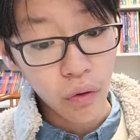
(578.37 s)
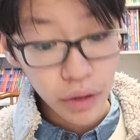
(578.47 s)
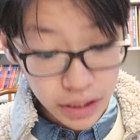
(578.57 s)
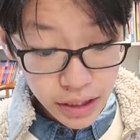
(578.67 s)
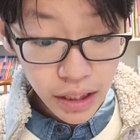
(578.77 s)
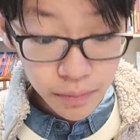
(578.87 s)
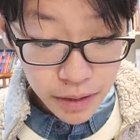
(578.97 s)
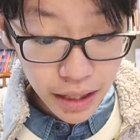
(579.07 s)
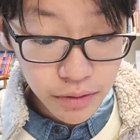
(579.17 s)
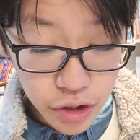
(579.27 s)
We
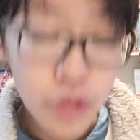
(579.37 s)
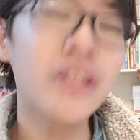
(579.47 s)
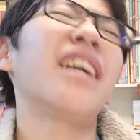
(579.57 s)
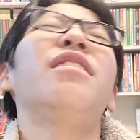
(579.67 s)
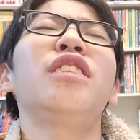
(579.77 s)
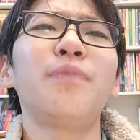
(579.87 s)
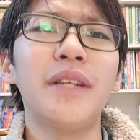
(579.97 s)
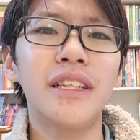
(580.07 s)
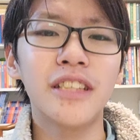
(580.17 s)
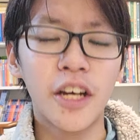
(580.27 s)
sometimes do that just
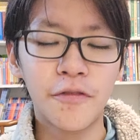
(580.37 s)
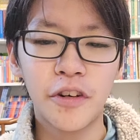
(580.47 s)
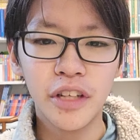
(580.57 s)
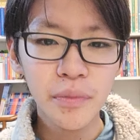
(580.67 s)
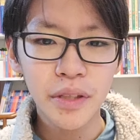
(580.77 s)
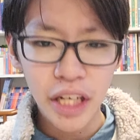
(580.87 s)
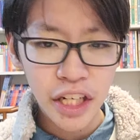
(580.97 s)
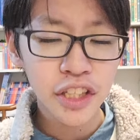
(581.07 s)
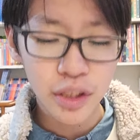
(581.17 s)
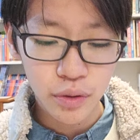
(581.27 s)
because of our
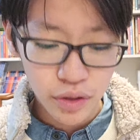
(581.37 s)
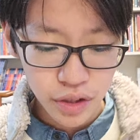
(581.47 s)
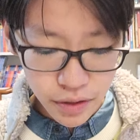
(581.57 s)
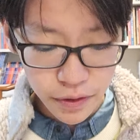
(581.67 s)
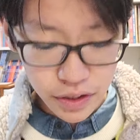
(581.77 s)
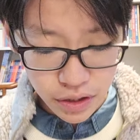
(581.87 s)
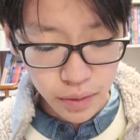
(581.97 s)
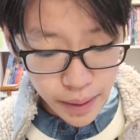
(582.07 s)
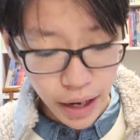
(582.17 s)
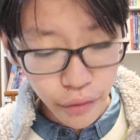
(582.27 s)
limitations with this physical
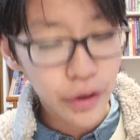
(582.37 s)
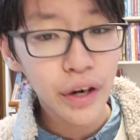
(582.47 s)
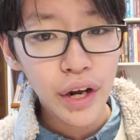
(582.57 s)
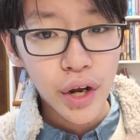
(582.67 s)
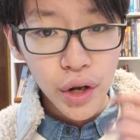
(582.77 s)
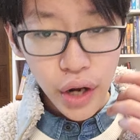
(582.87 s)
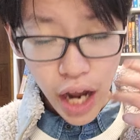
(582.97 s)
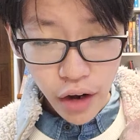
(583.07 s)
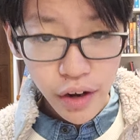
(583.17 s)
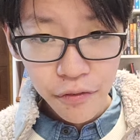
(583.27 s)
power.
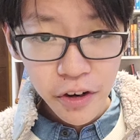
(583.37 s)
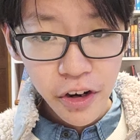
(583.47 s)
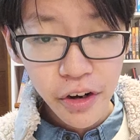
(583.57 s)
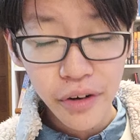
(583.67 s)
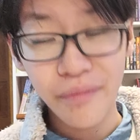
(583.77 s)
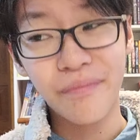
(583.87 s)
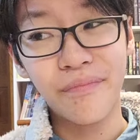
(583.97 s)
However,